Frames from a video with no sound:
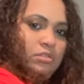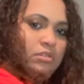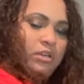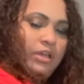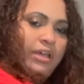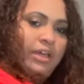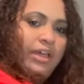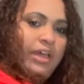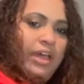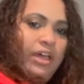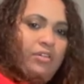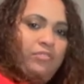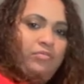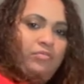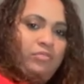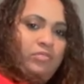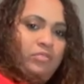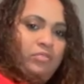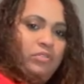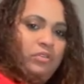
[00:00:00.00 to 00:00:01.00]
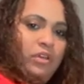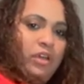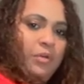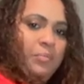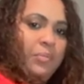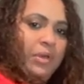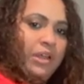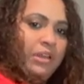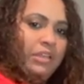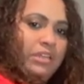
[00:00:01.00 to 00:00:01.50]
I have a
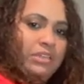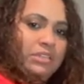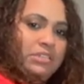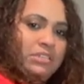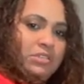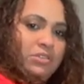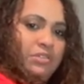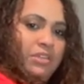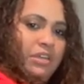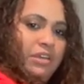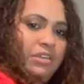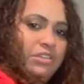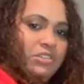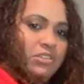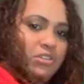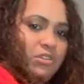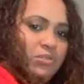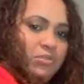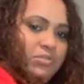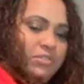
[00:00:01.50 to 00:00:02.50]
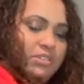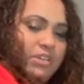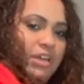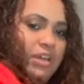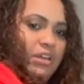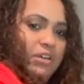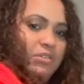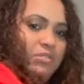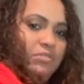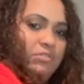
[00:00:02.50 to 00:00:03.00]
belly still that needs to go
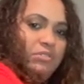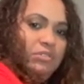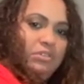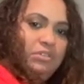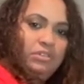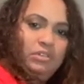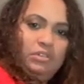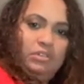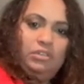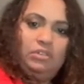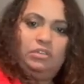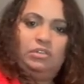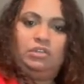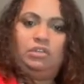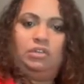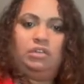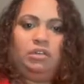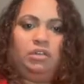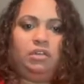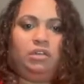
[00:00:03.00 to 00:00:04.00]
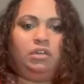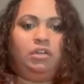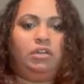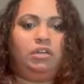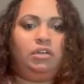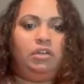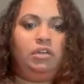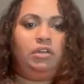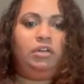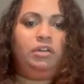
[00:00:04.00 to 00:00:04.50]
down.
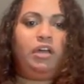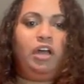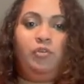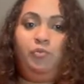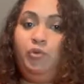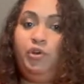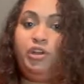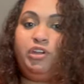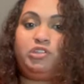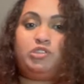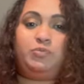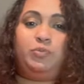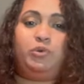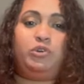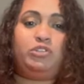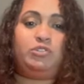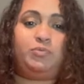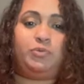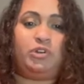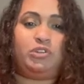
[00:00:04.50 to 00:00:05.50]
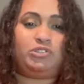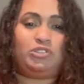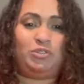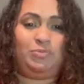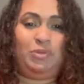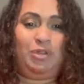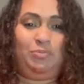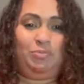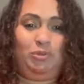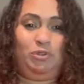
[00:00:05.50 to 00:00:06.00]
I'm wearing a sports bra, so
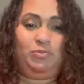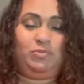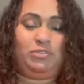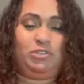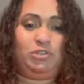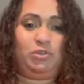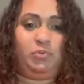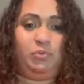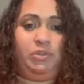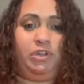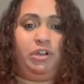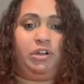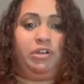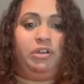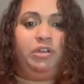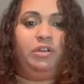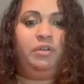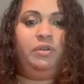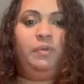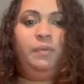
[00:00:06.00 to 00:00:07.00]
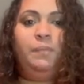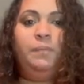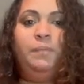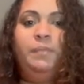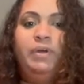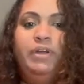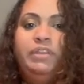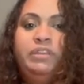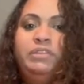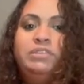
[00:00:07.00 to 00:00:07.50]
my boobs look weird
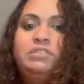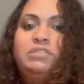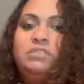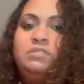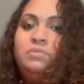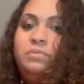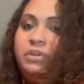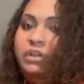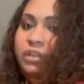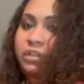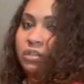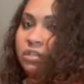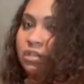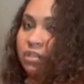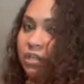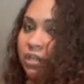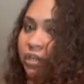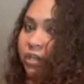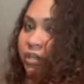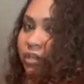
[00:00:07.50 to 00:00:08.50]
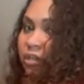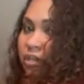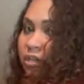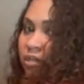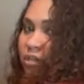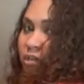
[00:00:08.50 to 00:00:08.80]
but this is what I look like.